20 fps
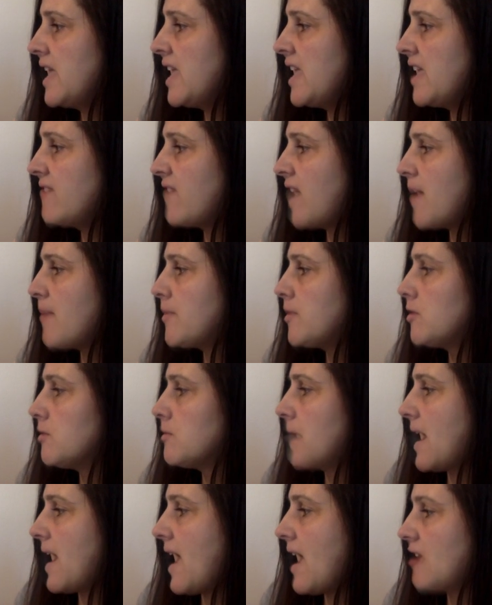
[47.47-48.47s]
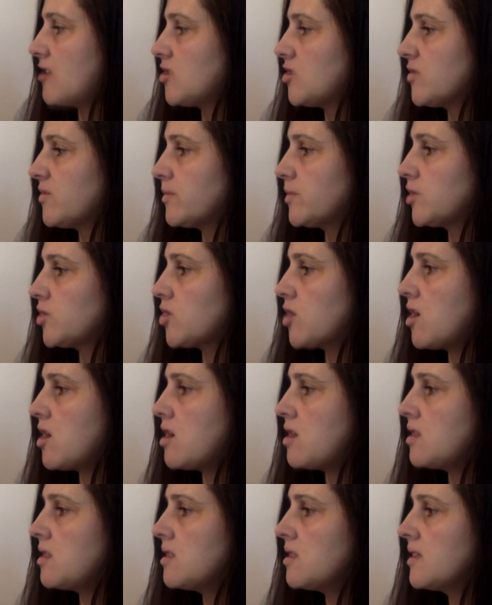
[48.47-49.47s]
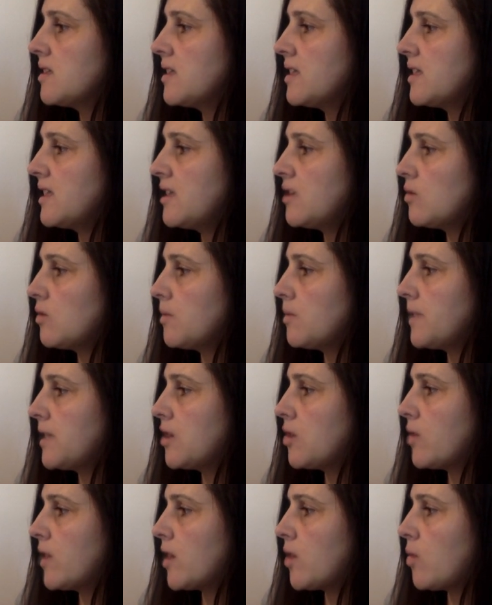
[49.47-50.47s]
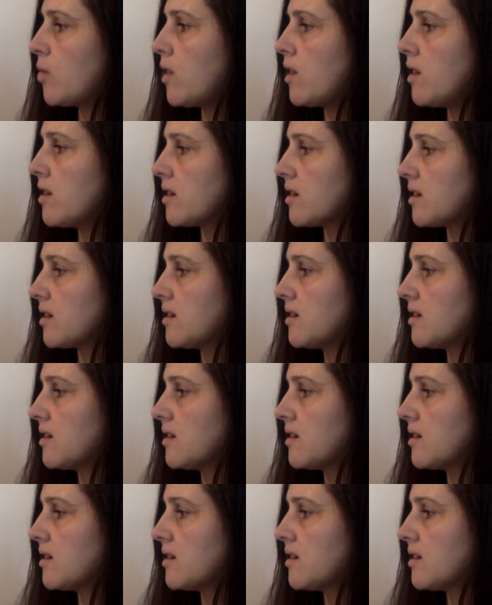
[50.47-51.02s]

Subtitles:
If I build my house from straw, it will be quick work.